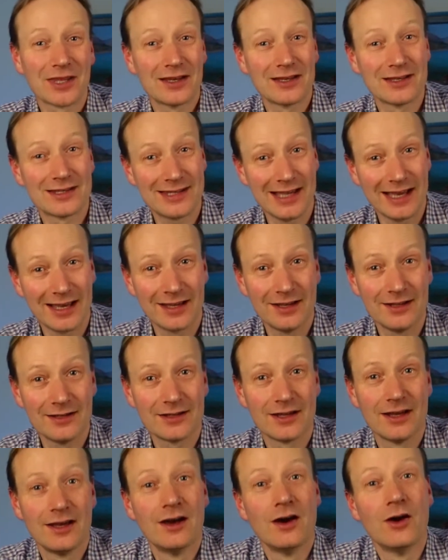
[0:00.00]

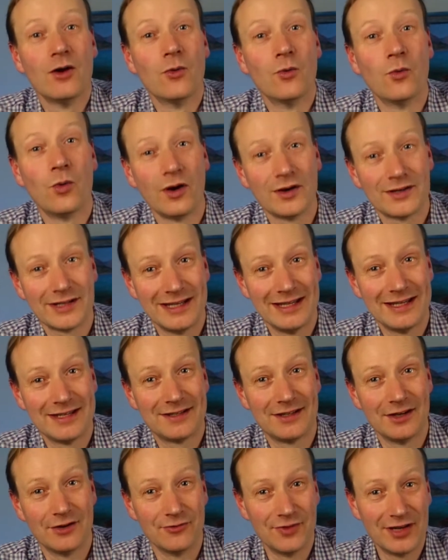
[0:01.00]
Second, what is
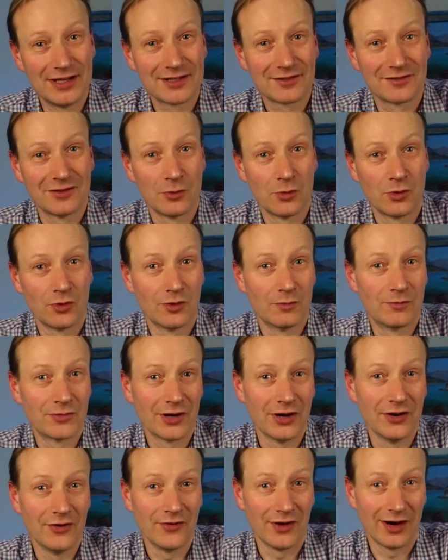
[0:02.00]
the risk-reward
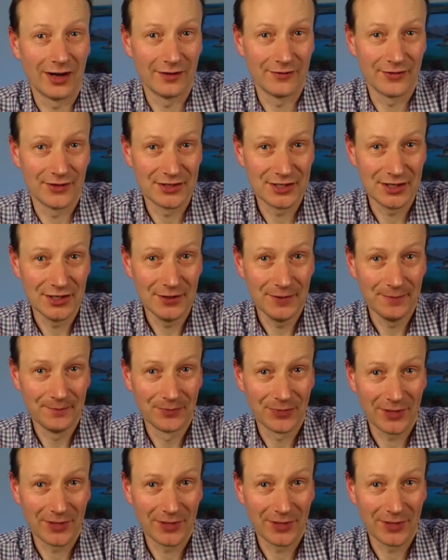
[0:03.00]
profile of the two?